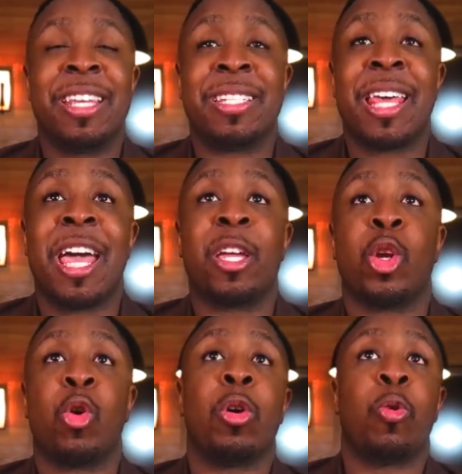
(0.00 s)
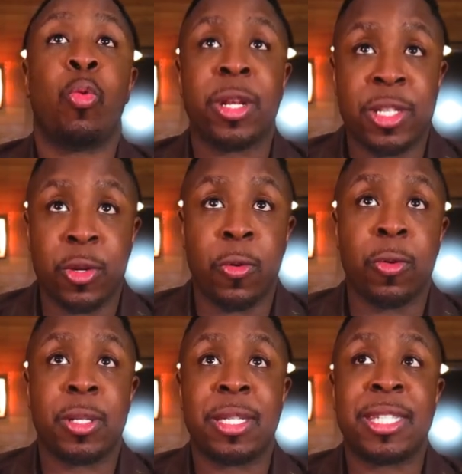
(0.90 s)
is that you're going to want
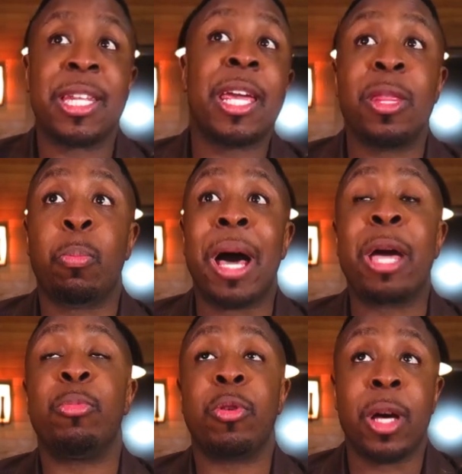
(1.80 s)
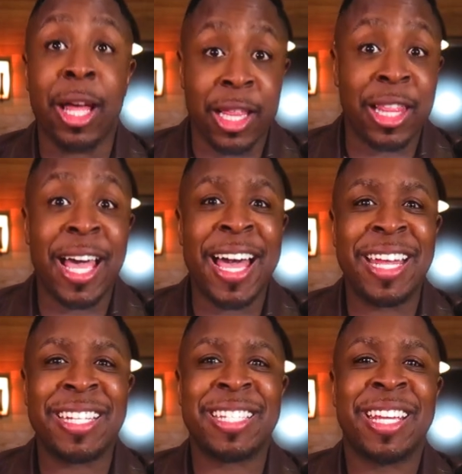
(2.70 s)
to study the Bible a
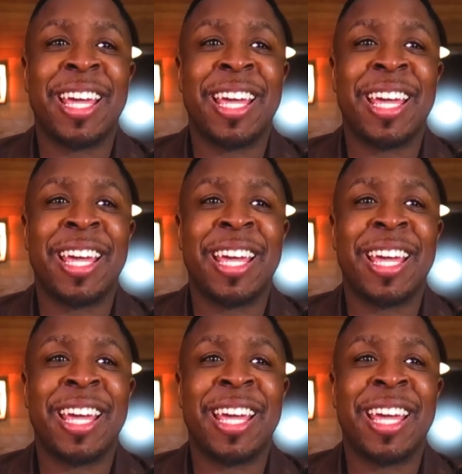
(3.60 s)
lot